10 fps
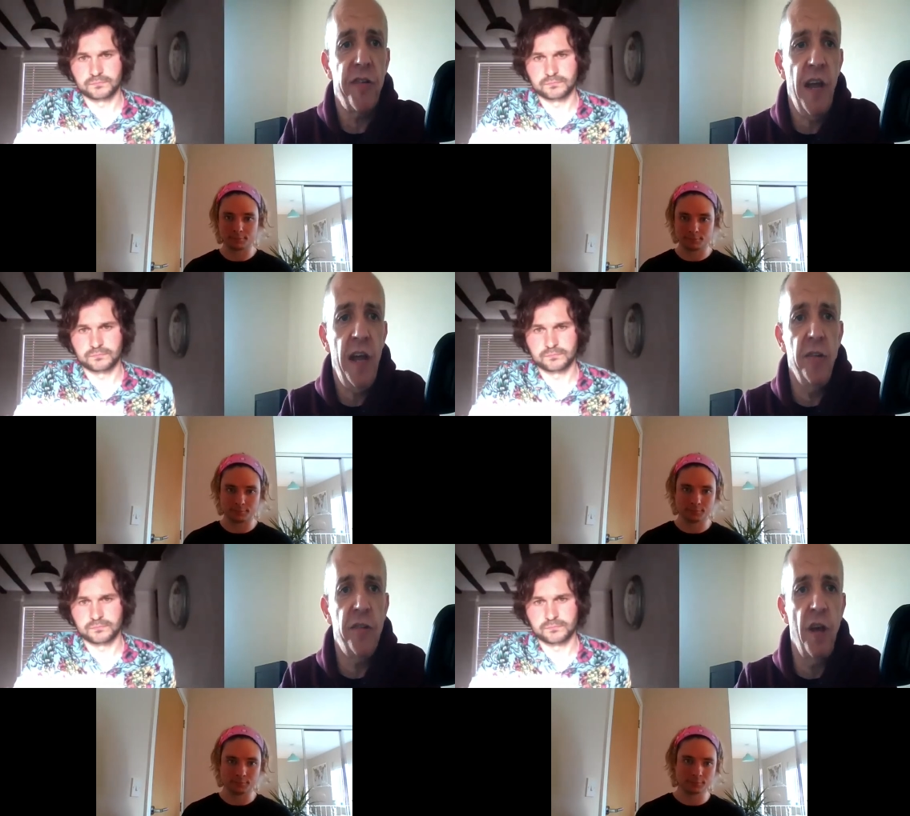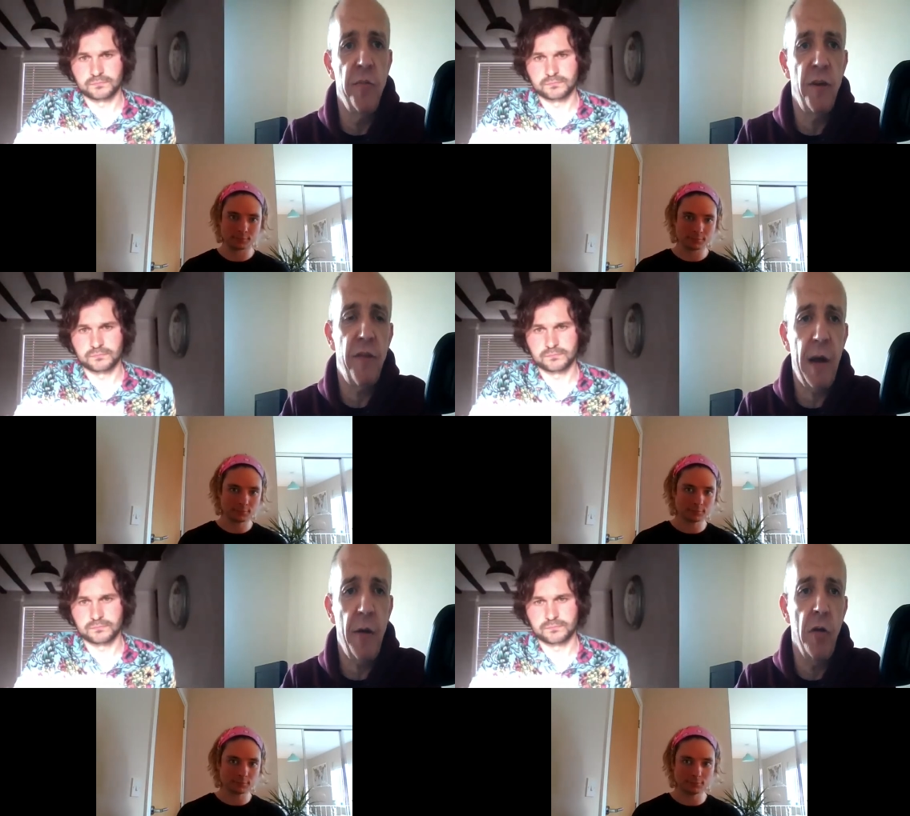Speaker 1: sit in terms of
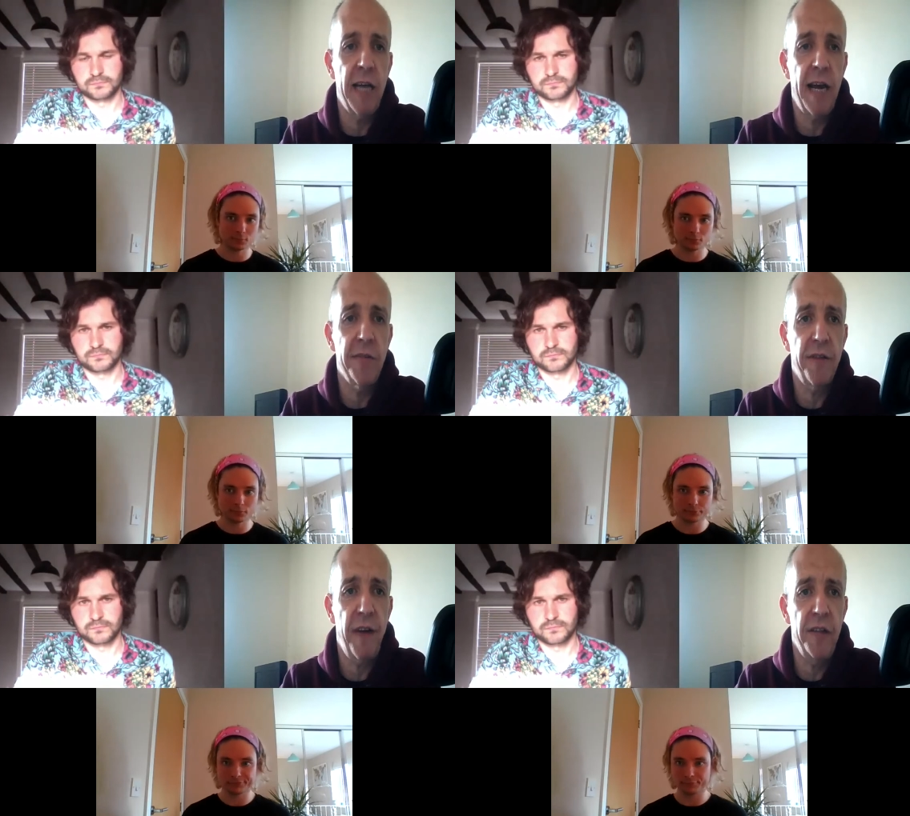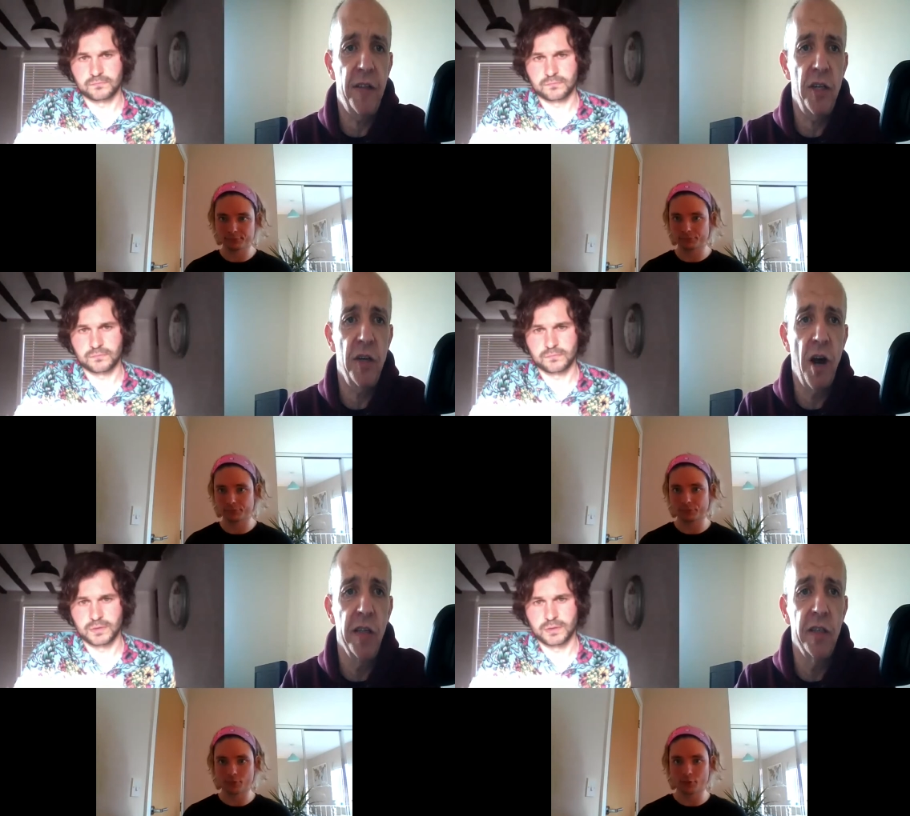how lockdowns affected you
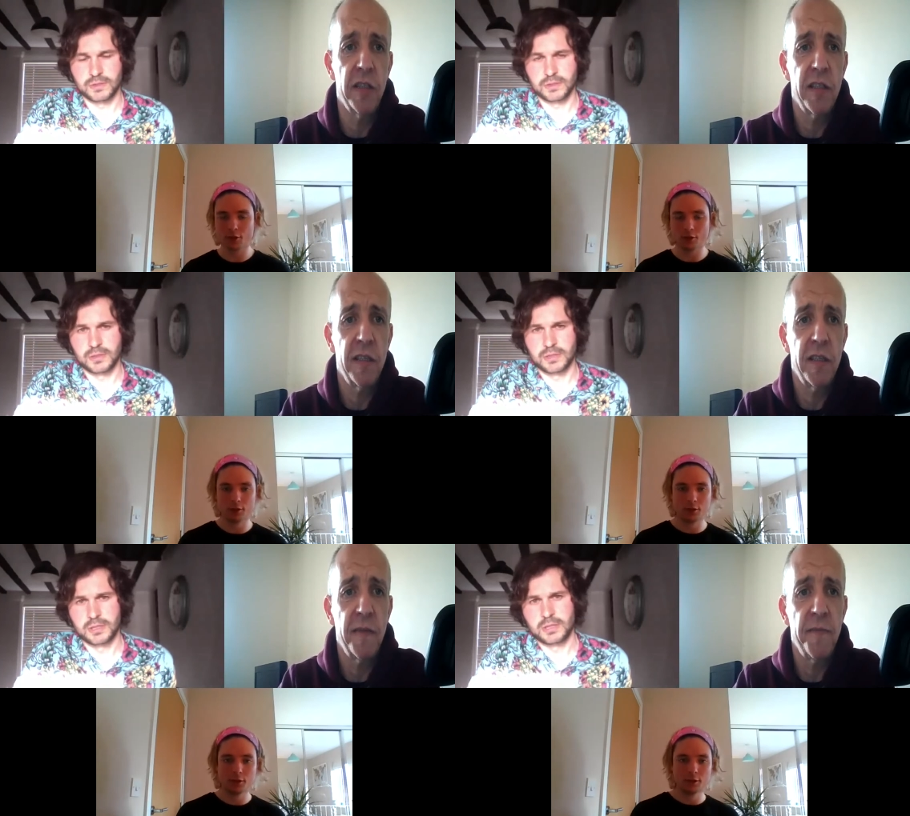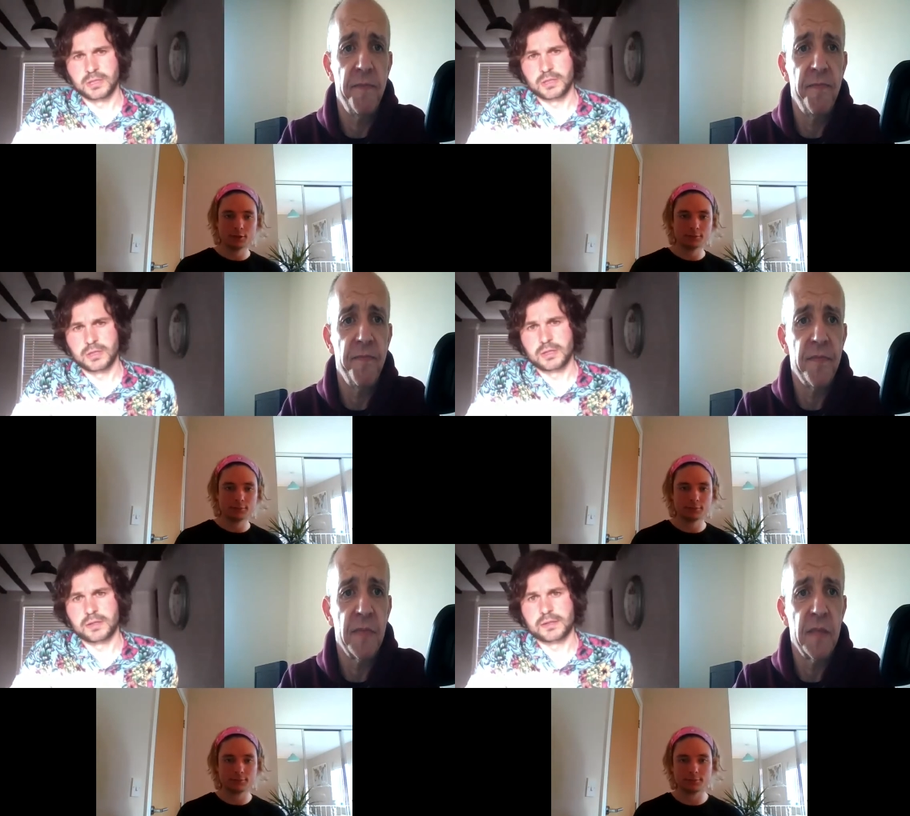guys?
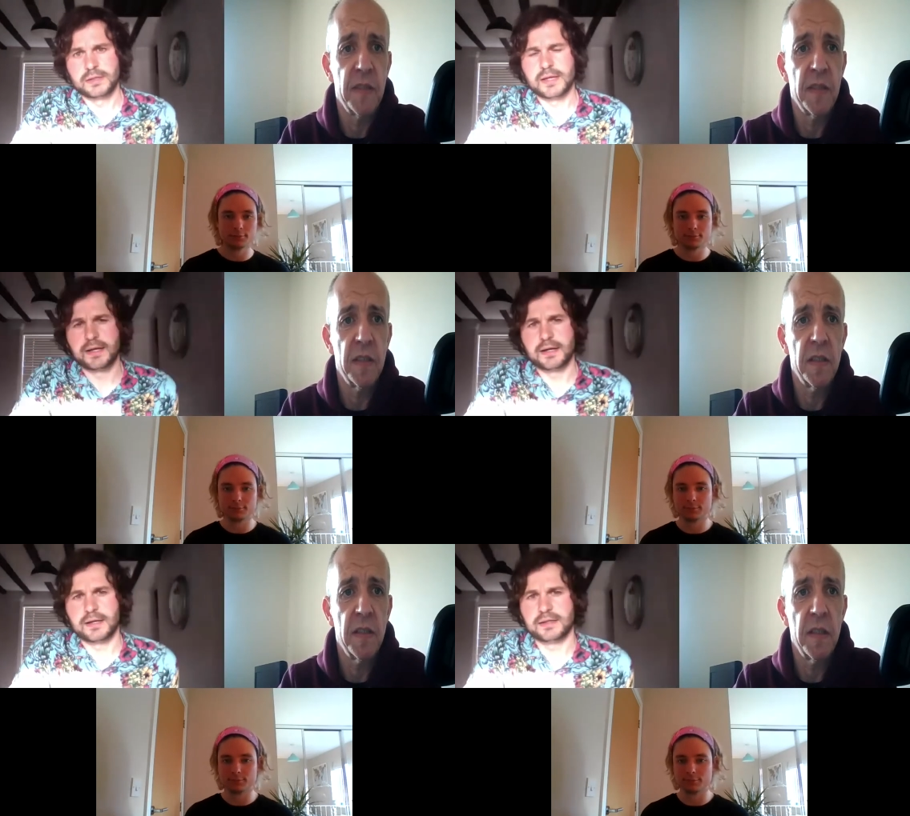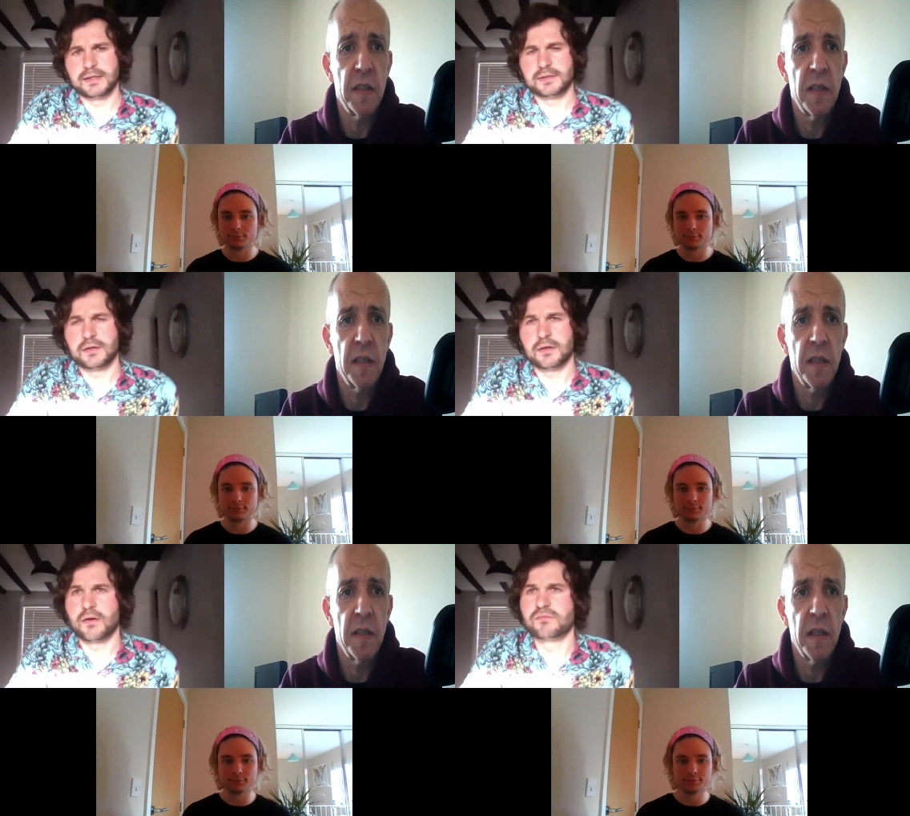
Speaker 2: Yeah, it,
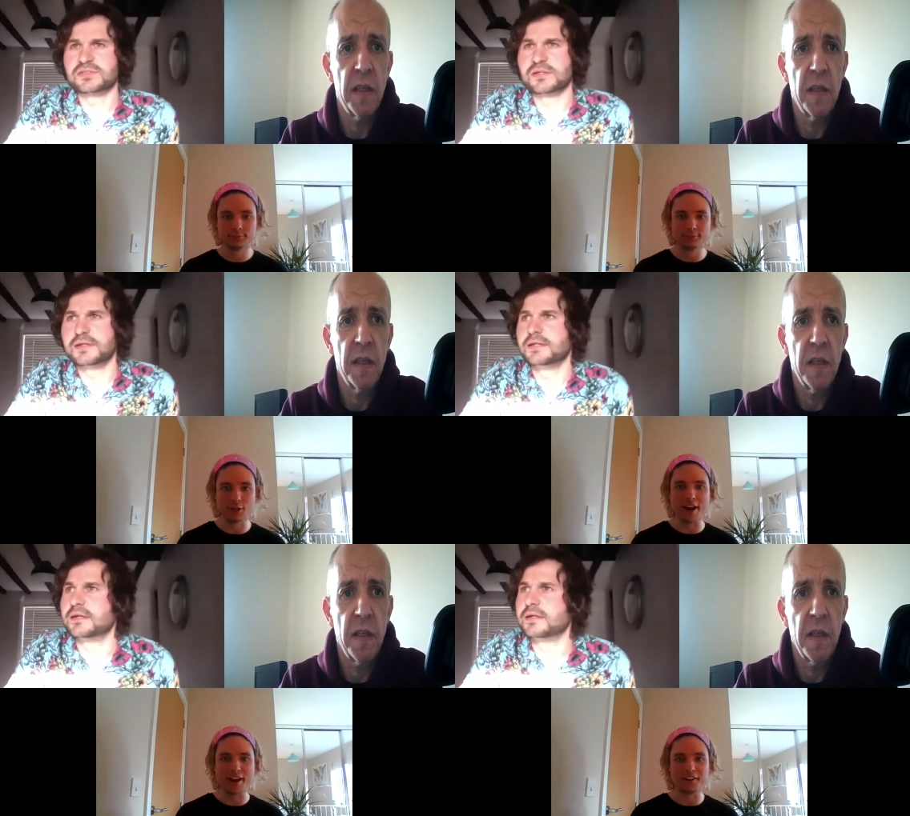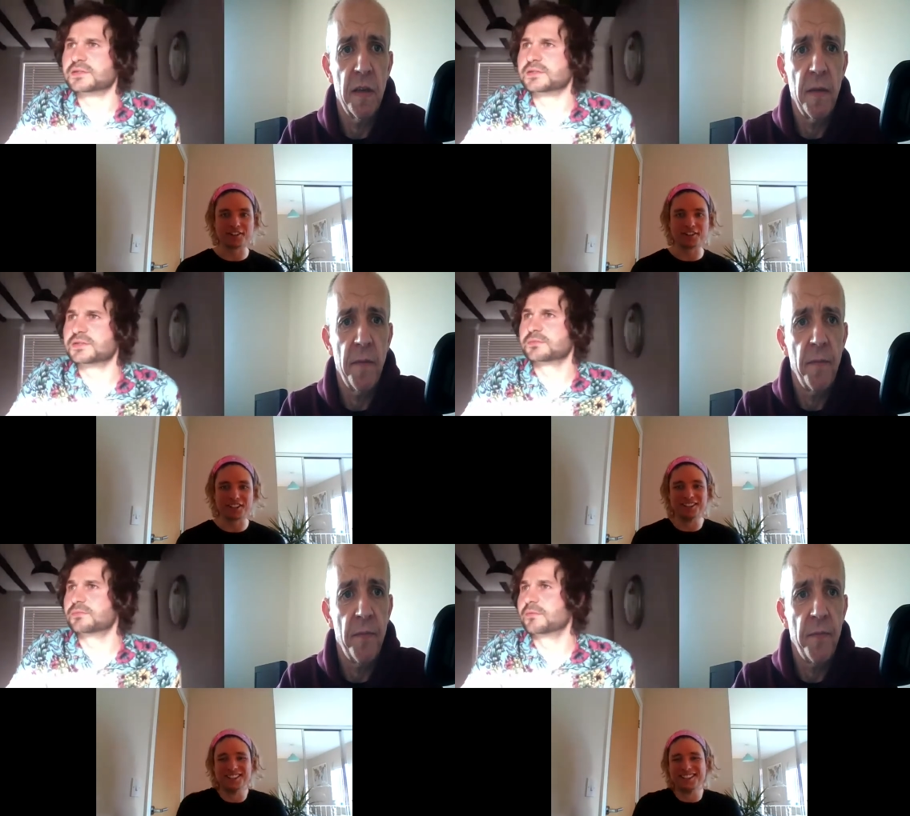obviously it's
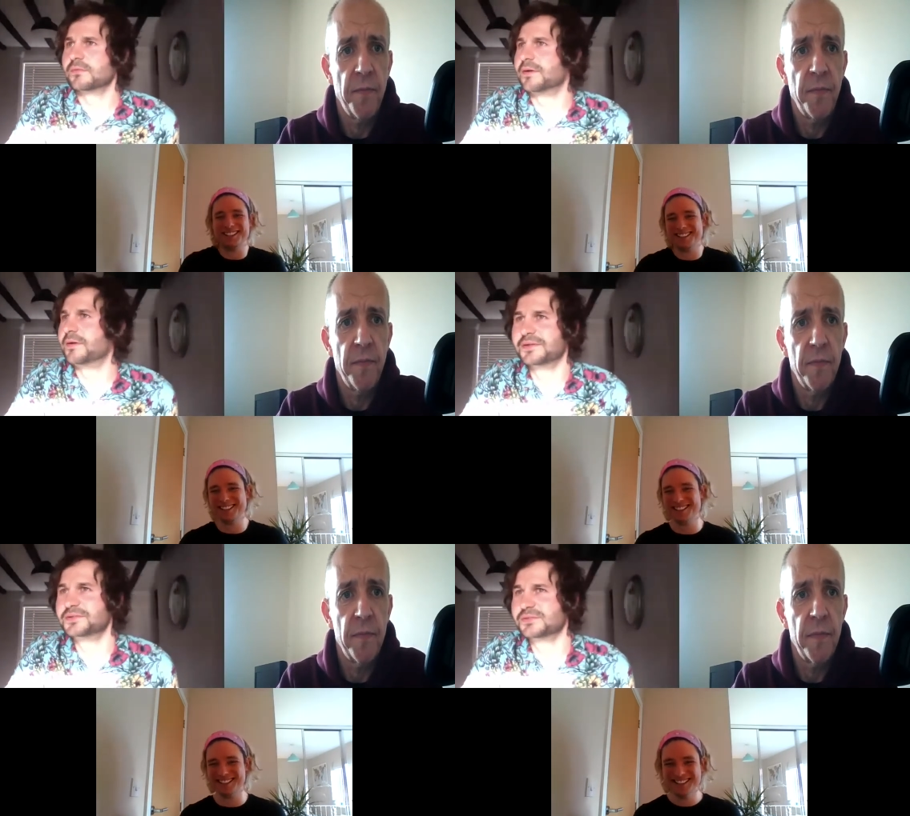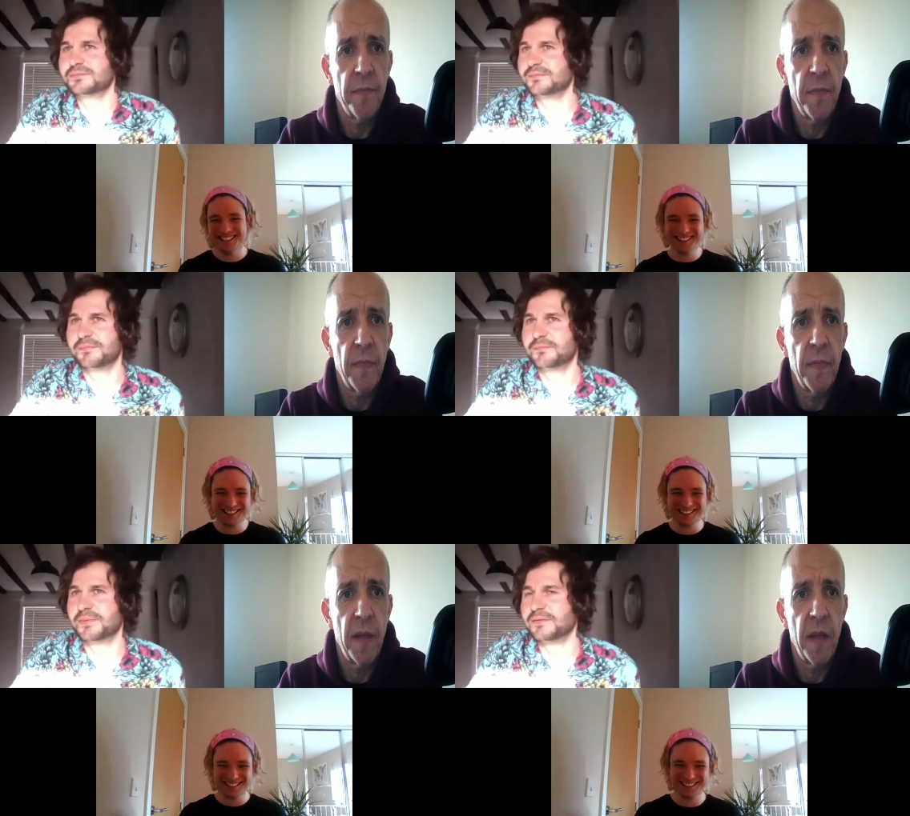
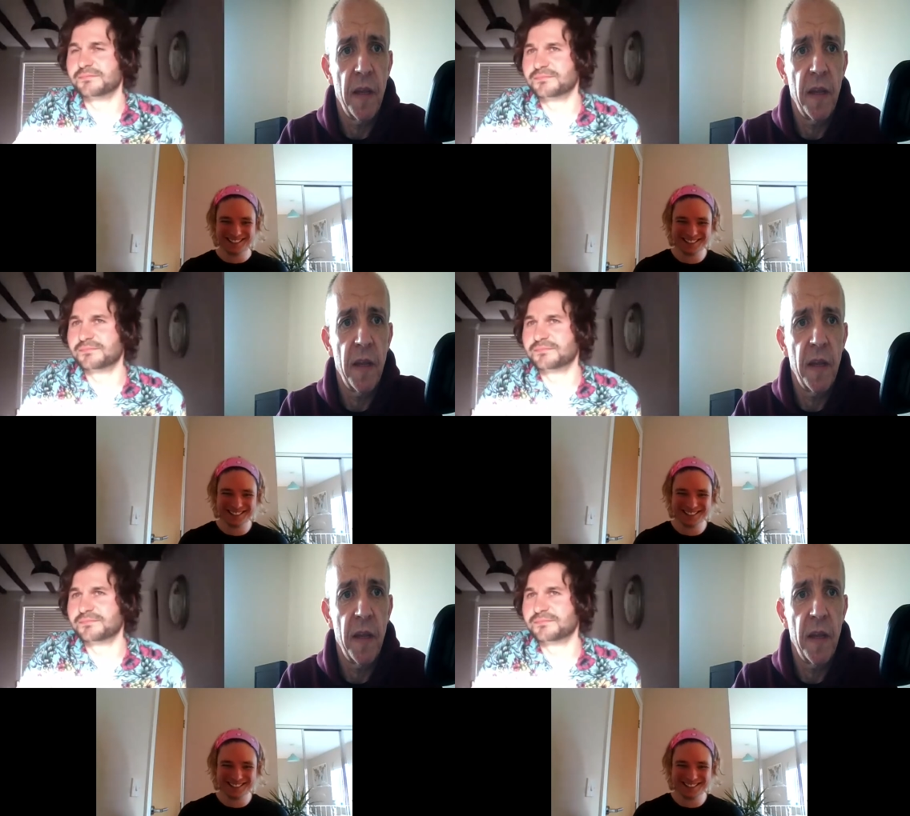been